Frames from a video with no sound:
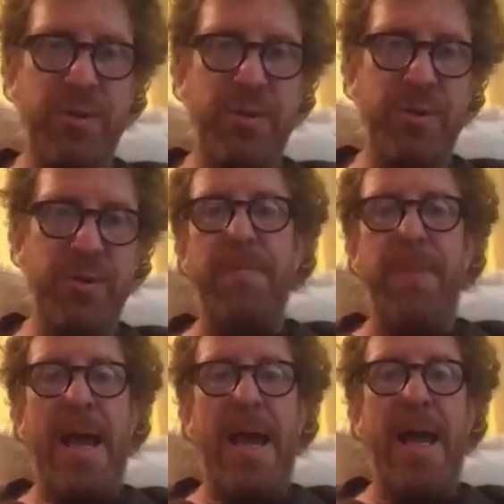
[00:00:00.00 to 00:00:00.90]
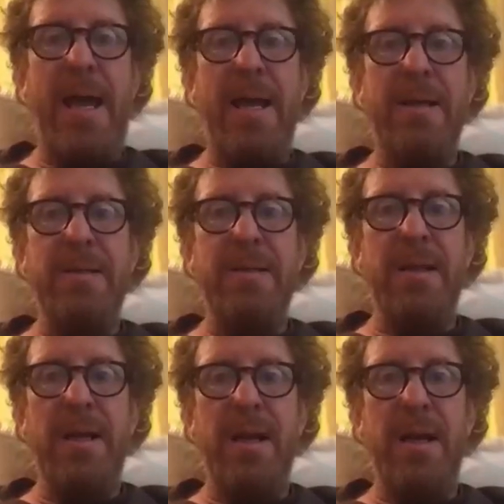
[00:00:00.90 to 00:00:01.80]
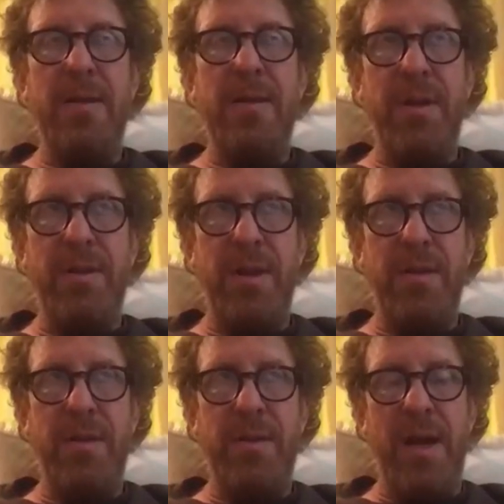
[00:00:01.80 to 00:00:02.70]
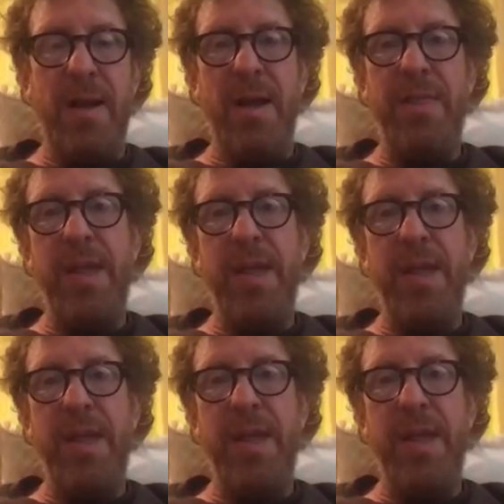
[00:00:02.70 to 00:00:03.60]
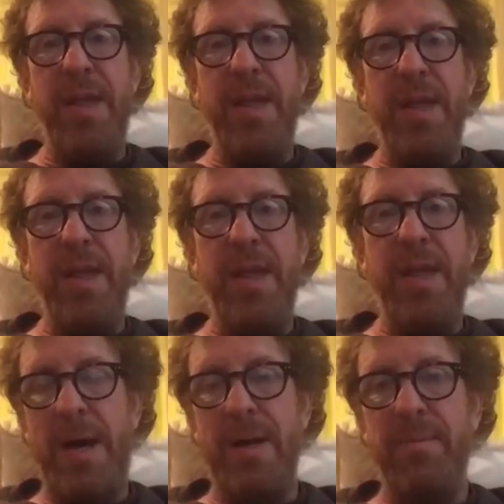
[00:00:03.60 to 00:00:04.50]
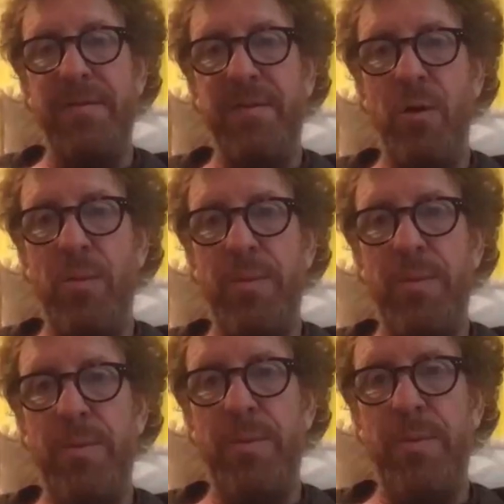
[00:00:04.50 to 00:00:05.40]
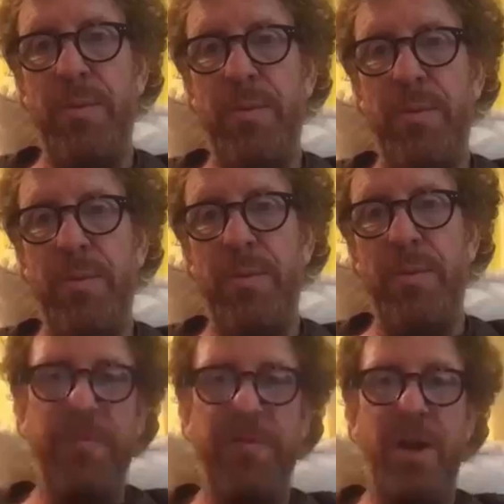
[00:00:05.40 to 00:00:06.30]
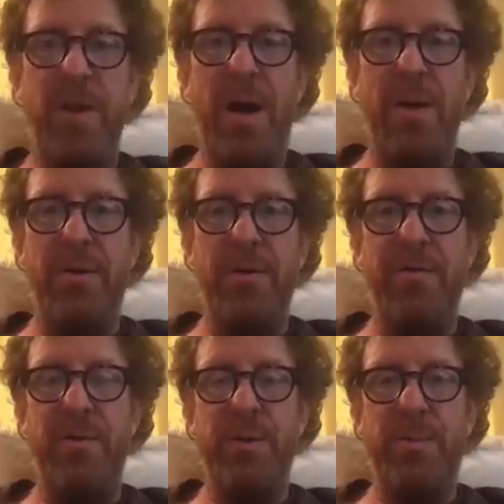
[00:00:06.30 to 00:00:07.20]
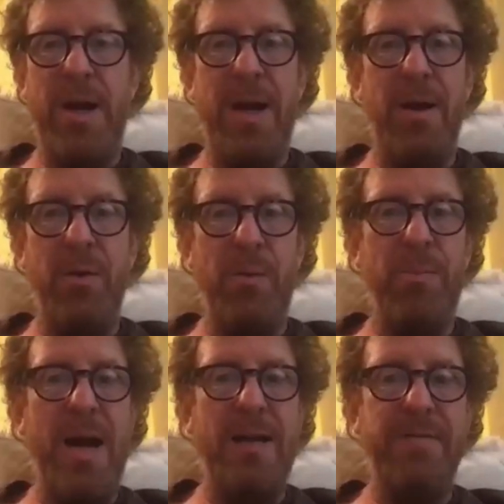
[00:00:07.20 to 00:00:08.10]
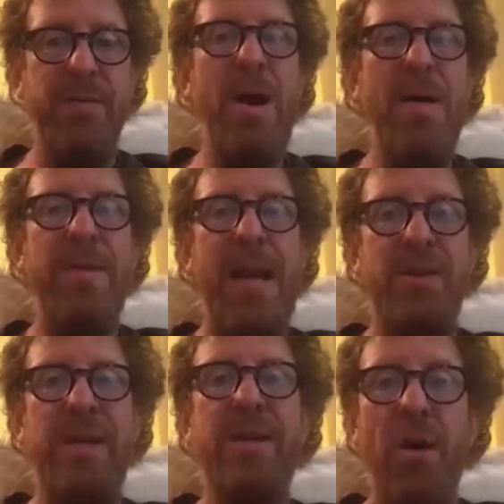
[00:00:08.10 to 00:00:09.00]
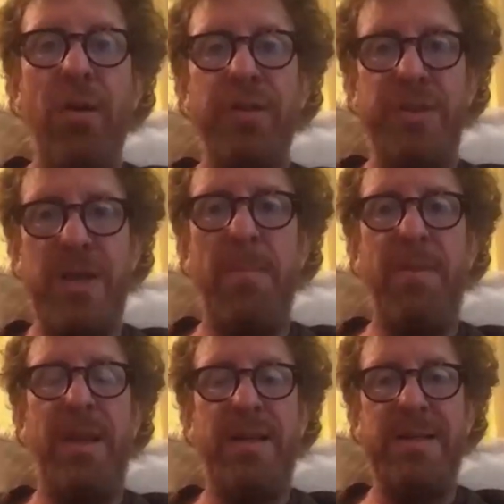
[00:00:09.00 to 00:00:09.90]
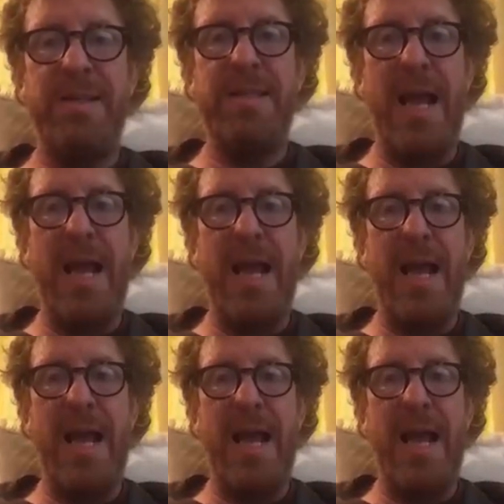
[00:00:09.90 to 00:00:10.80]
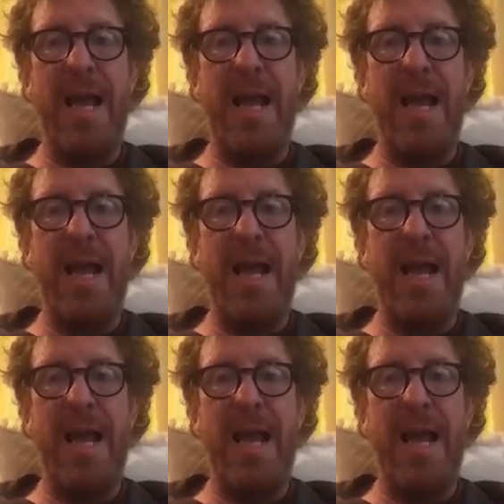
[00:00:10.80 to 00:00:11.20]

And I think you've talked about it before, but the general view, I would have thought, if you was a brand, you're a brand, if you haven't actually got something to say,